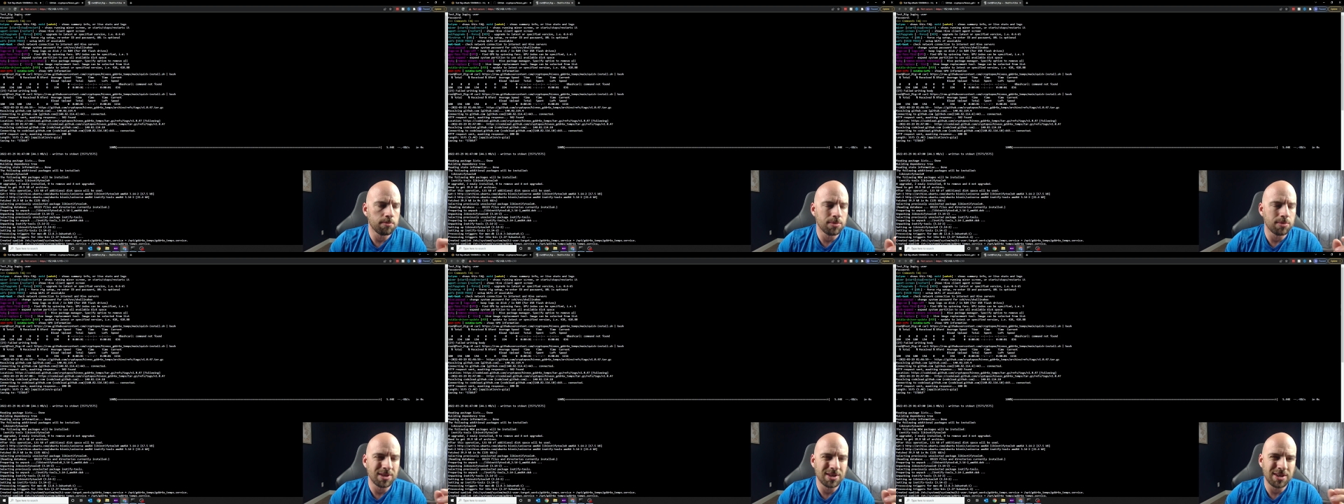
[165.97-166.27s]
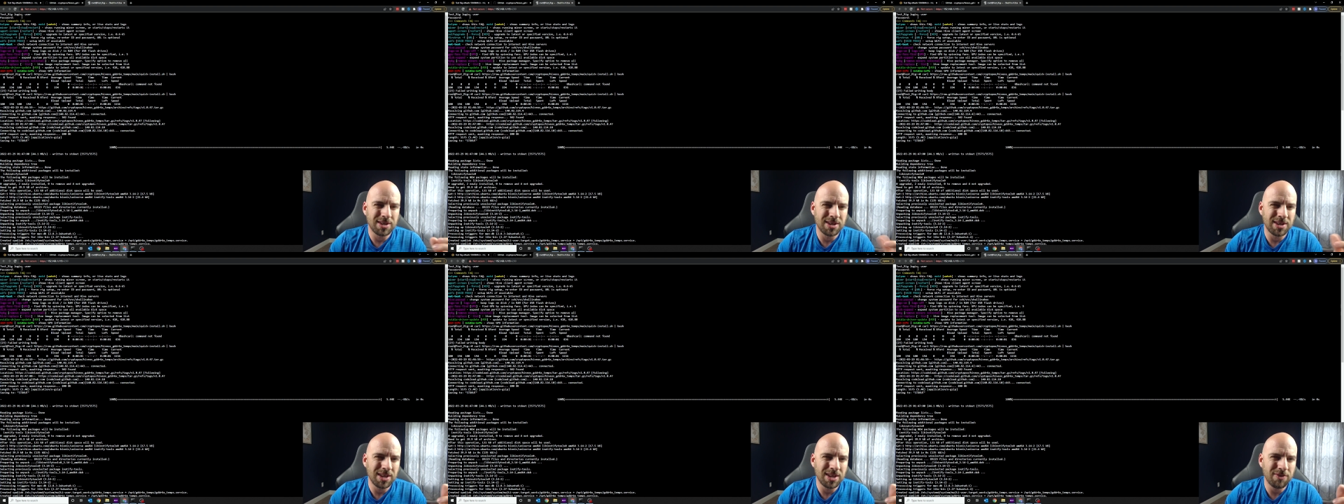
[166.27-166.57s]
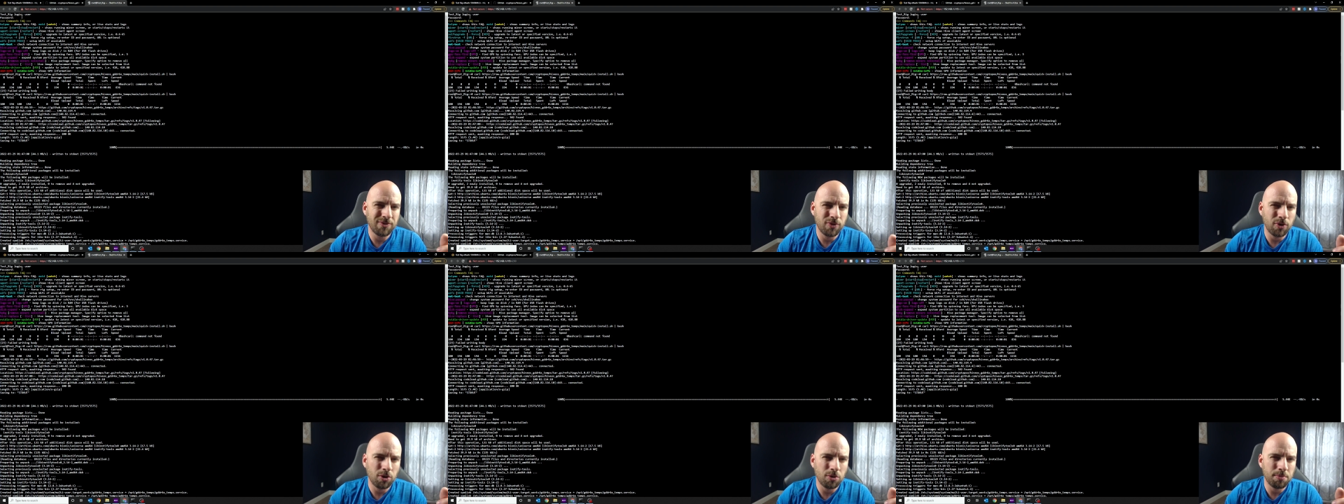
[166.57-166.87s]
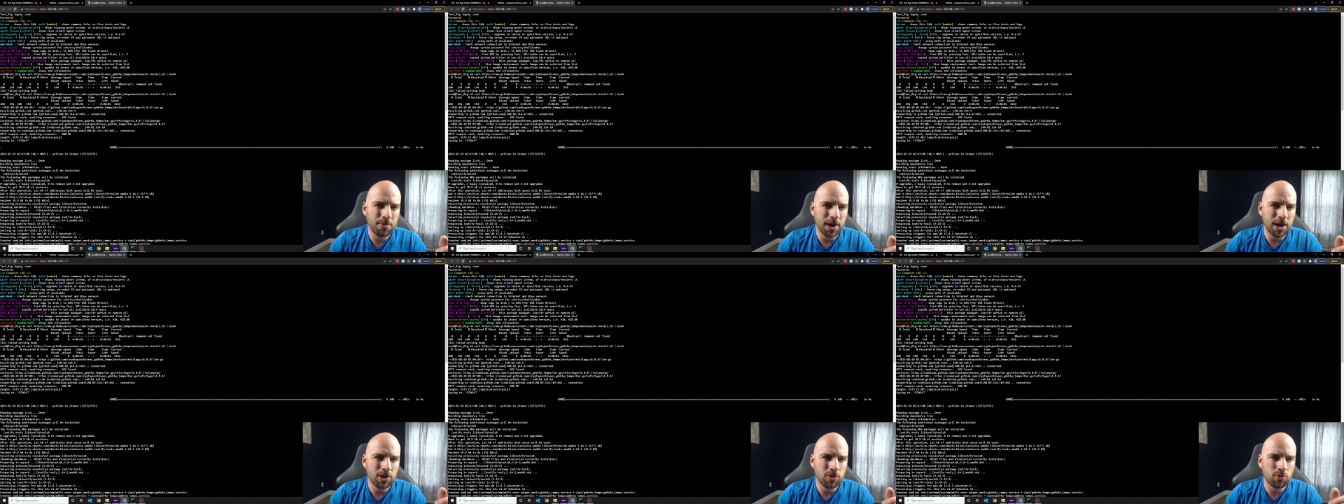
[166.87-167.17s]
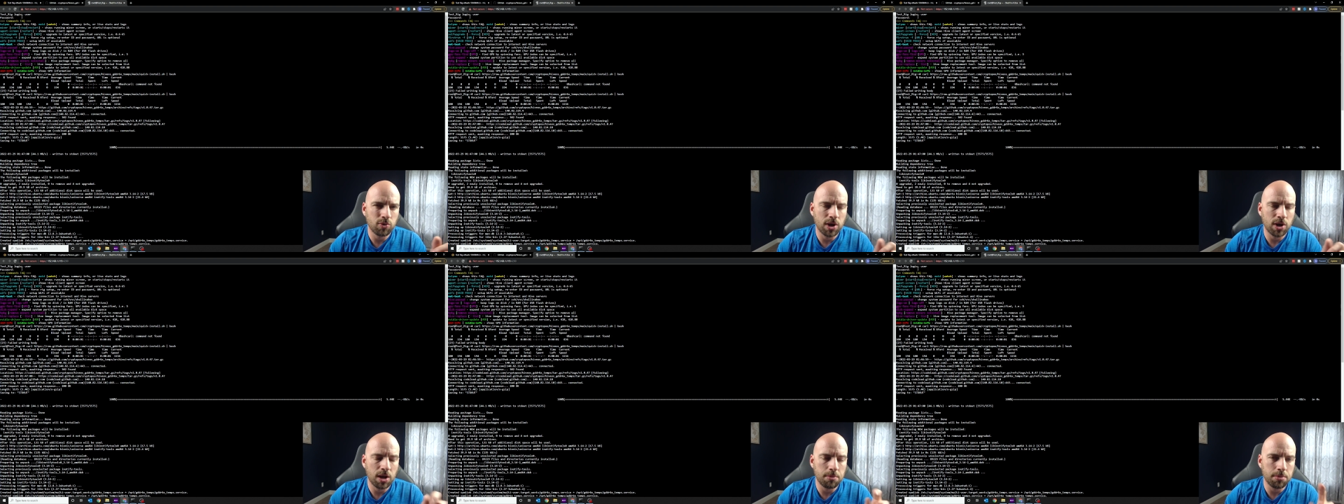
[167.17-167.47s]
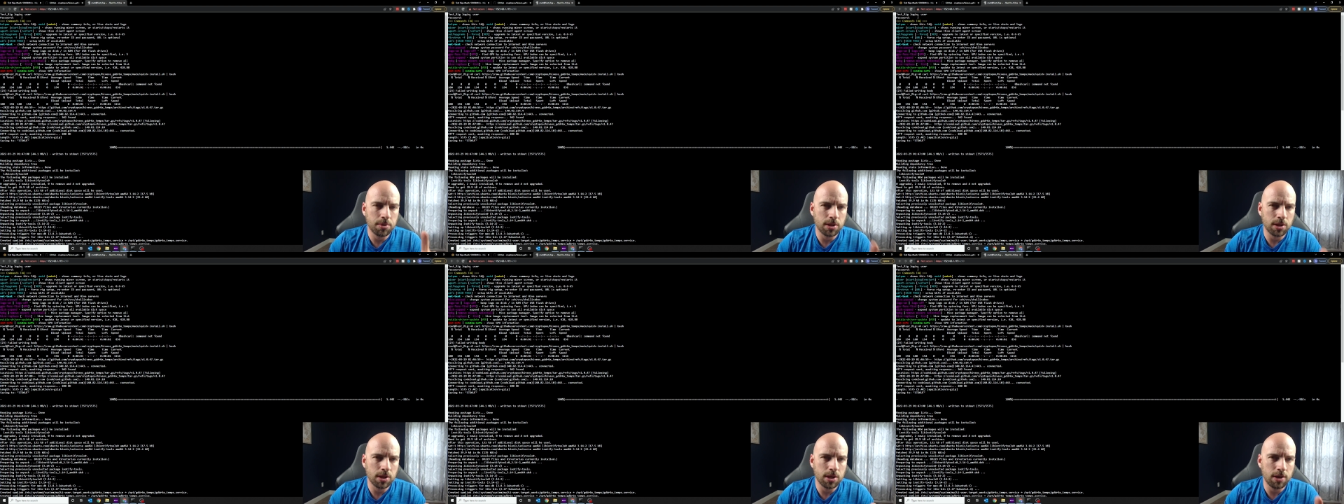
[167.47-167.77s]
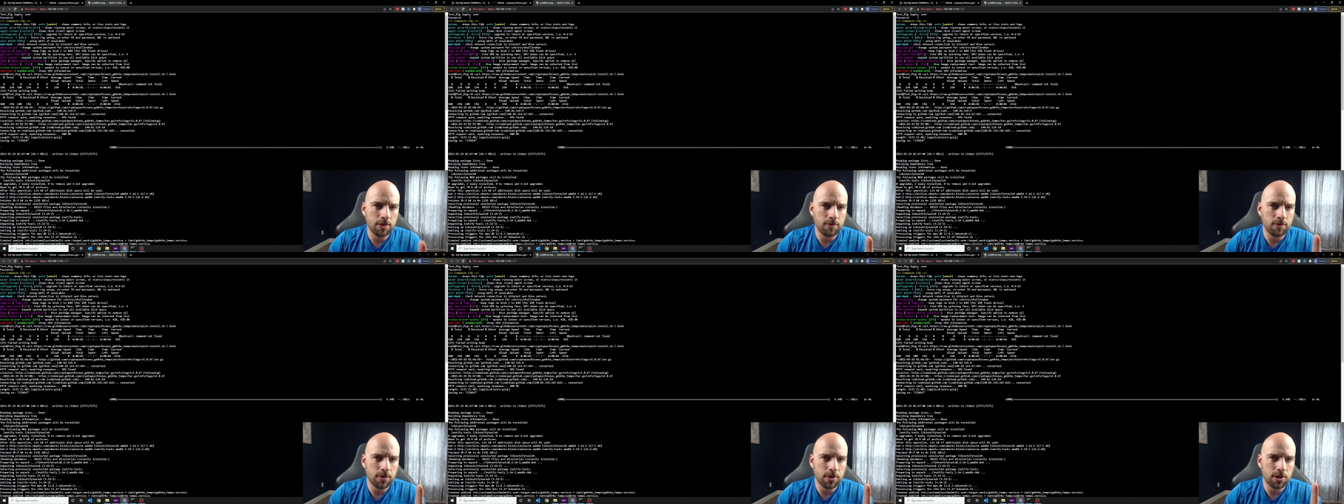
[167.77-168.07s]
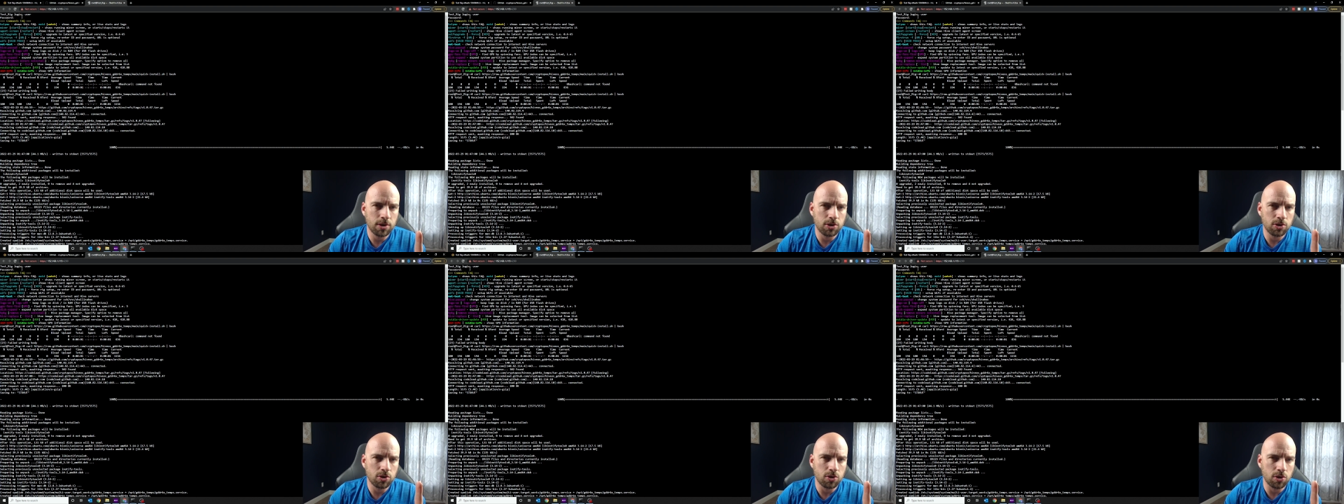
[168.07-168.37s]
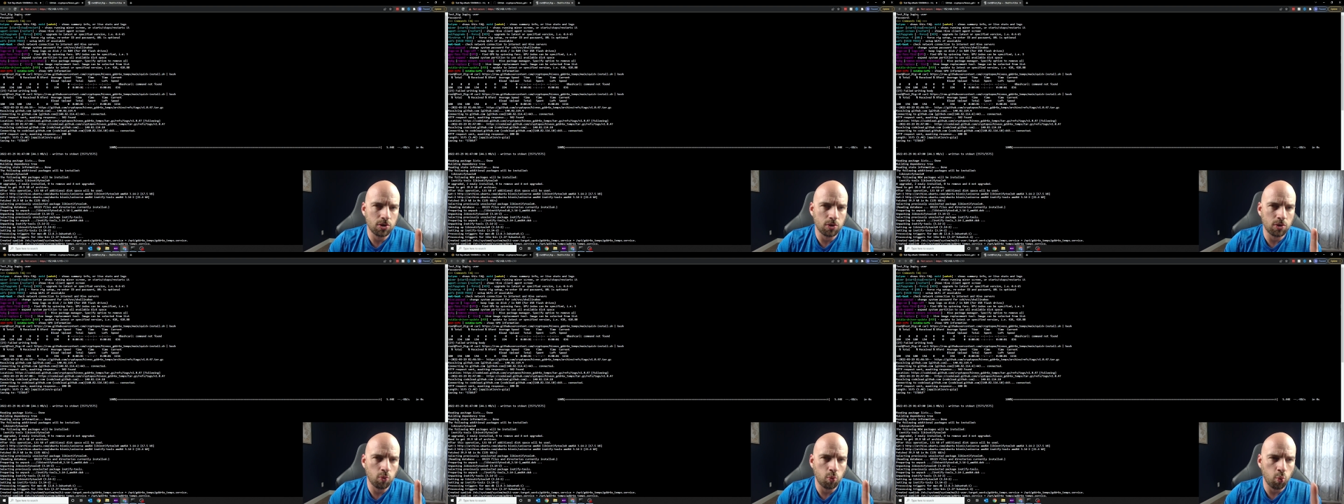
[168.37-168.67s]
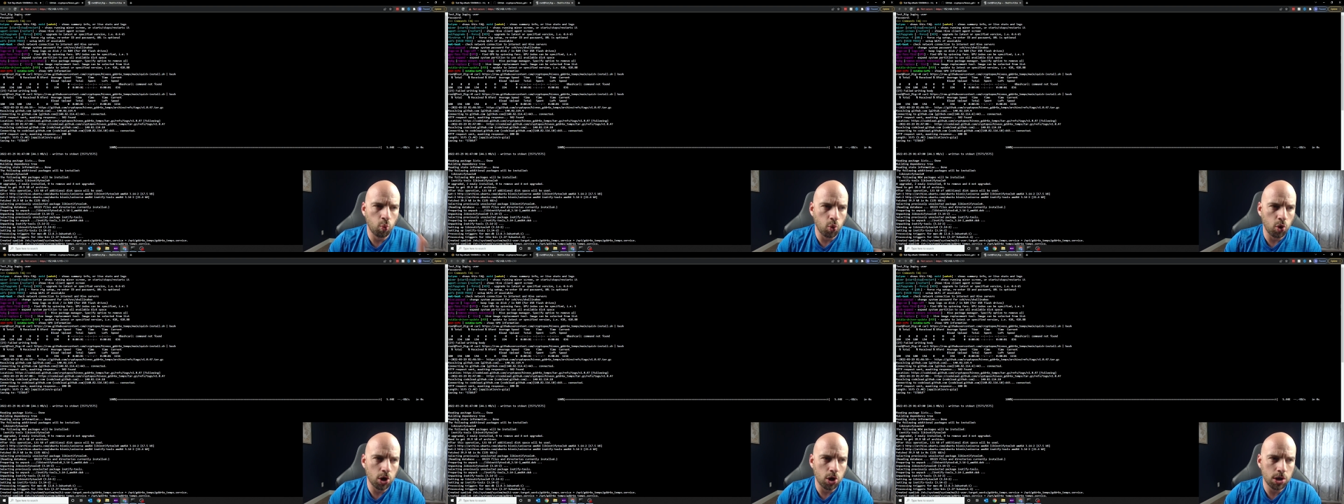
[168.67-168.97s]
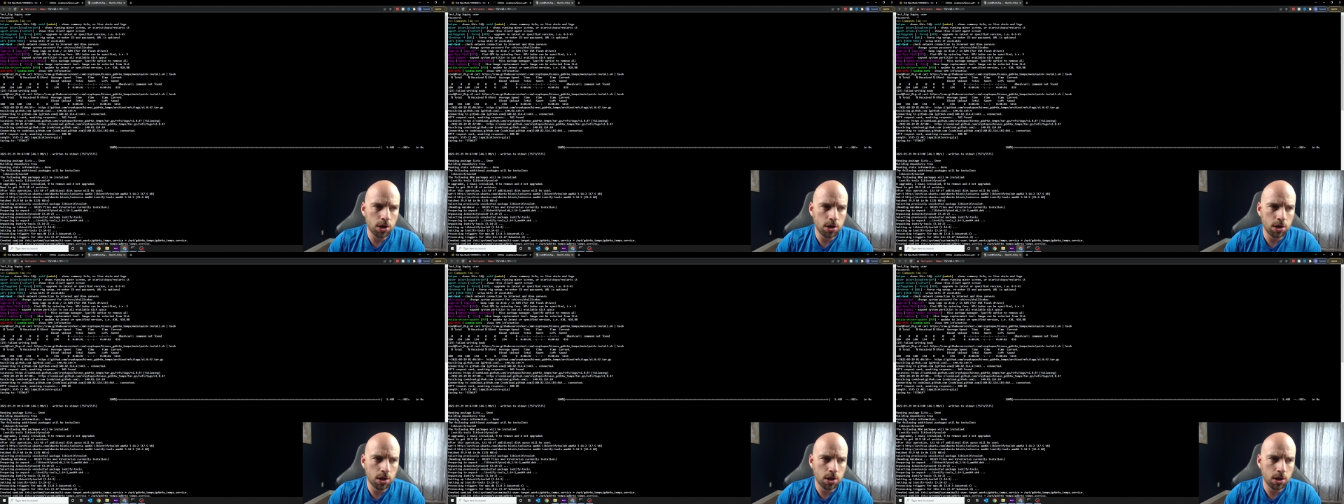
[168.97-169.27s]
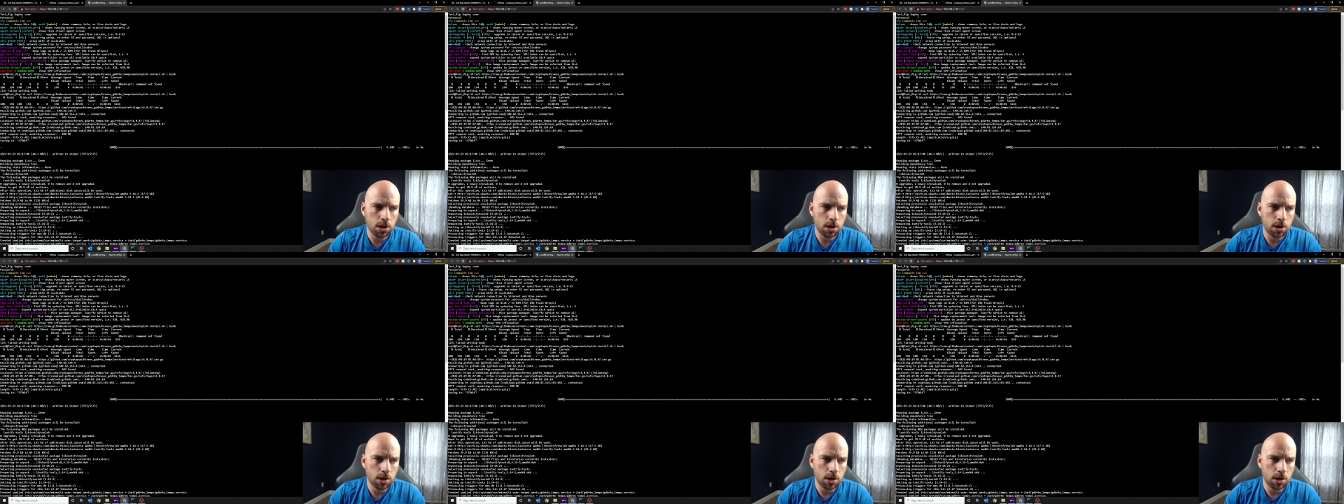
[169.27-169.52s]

The default password, I believe, is 1.